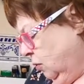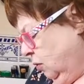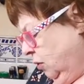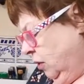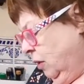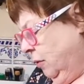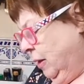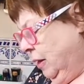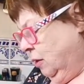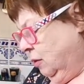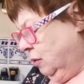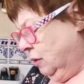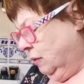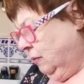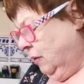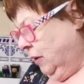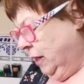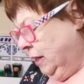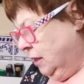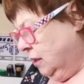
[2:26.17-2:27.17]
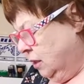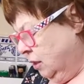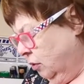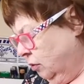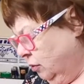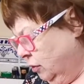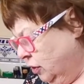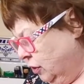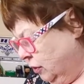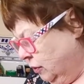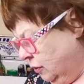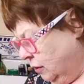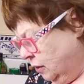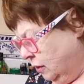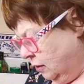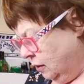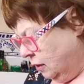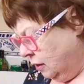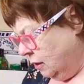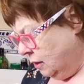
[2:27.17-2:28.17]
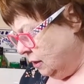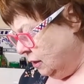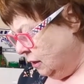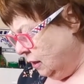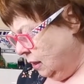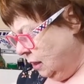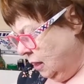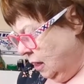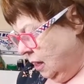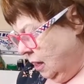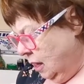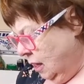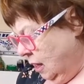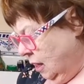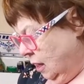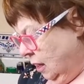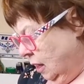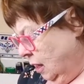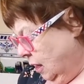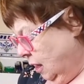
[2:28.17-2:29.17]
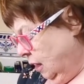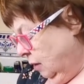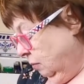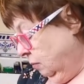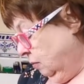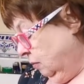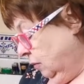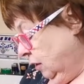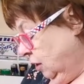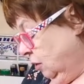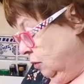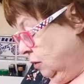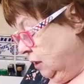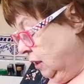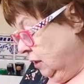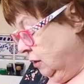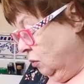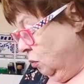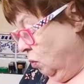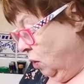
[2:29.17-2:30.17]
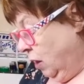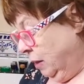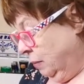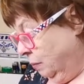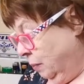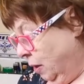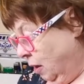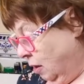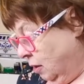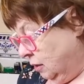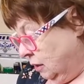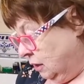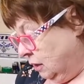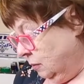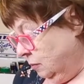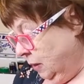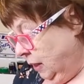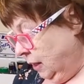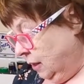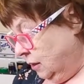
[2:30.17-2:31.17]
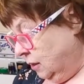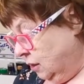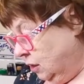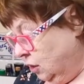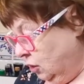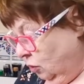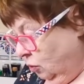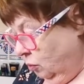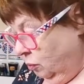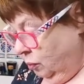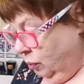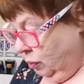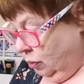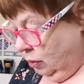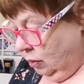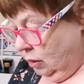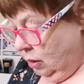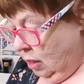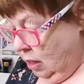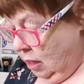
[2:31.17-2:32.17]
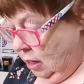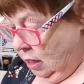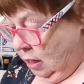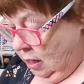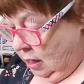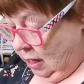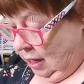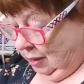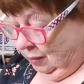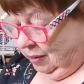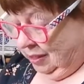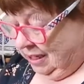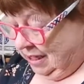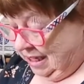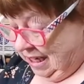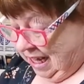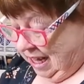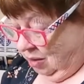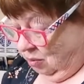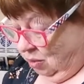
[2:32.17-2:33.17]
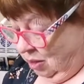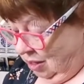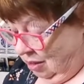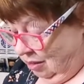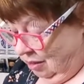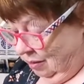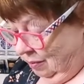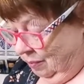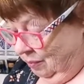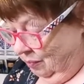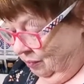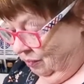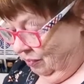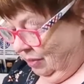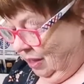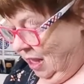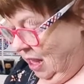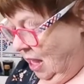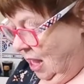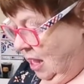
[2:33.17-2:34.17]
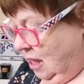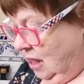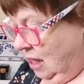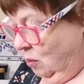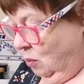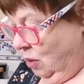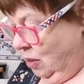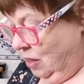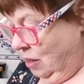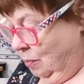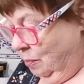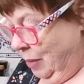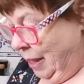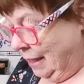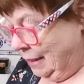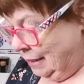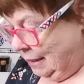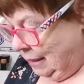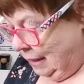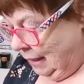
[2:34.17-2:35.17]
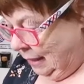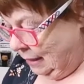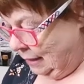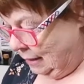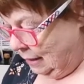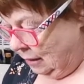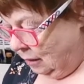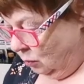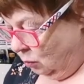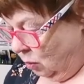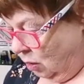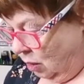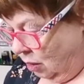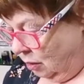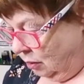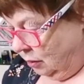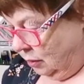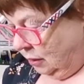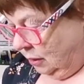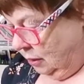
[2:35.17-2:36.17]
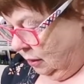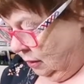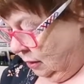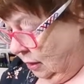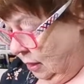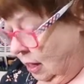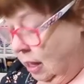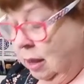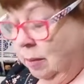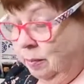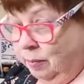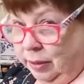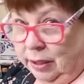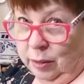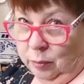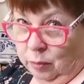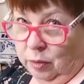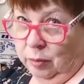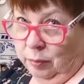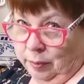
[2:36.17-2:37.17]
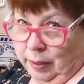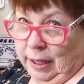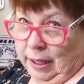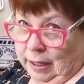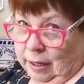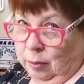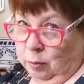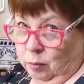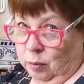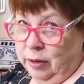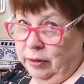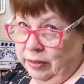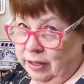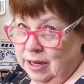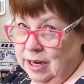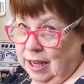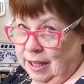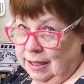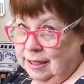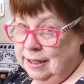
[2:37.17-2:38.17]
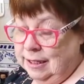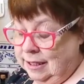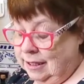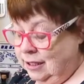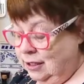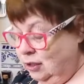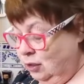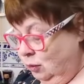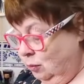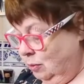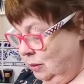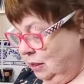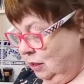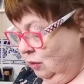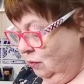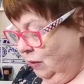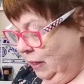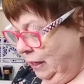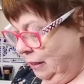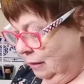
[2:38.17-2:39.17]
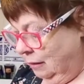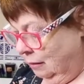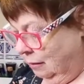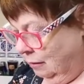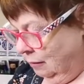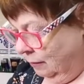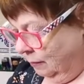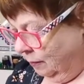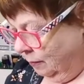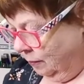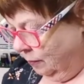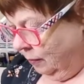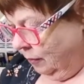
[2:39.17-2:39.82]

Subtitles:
So although it looks very indulgent that I'm using the white parts to make a soup, I would say, well, they weren't the best leeks in the world. But it will be one of the nicest soups you've eaten.